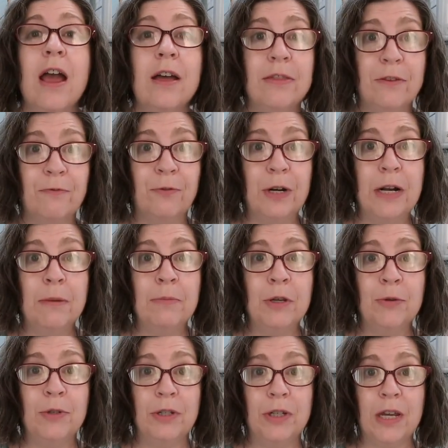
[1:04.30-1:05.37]
and the freedom
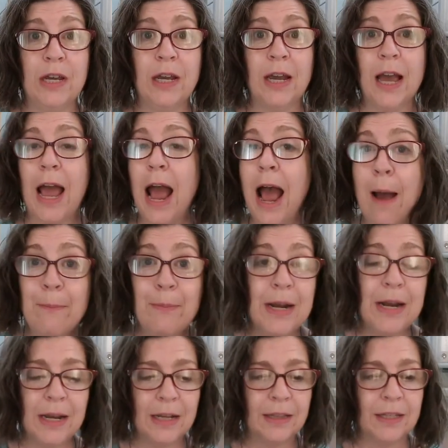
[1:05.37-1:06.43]
you seek
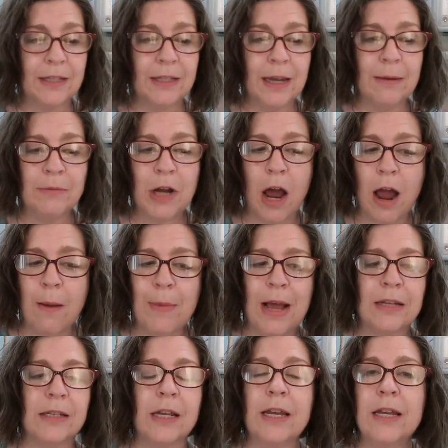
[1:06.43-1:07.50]
happening at the same time
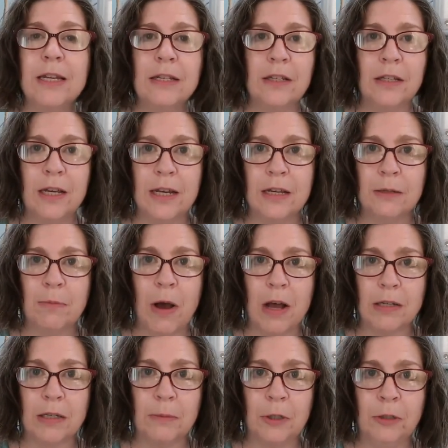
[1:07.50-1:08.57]
as easily as
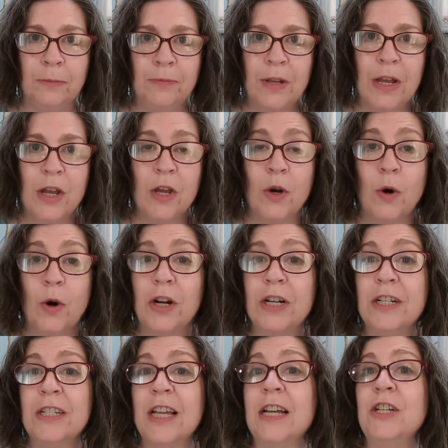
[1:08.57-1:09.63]
possible.
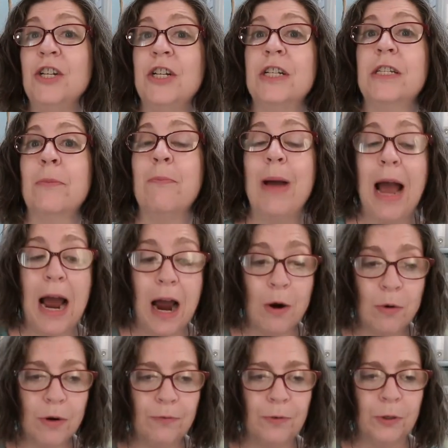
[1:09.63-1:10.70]
Organization is a
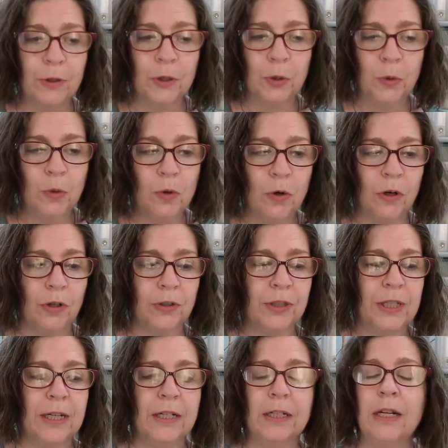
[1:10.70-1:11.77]
powerful tool
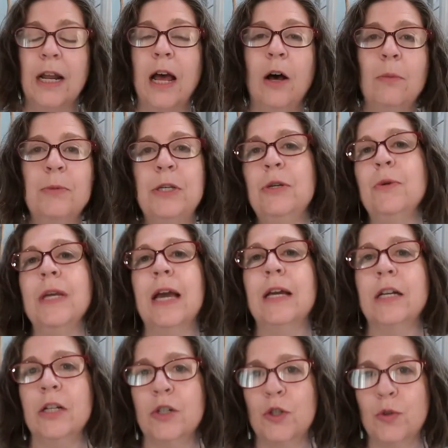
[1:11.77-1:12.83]
that helps you
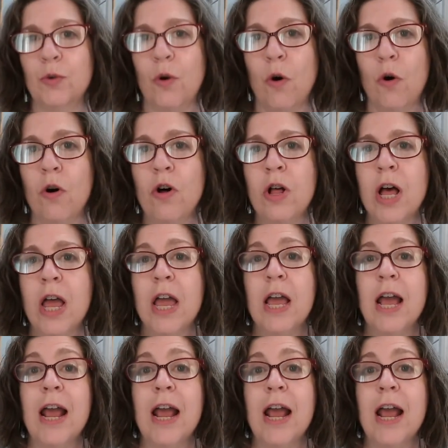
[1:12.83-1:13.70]
get control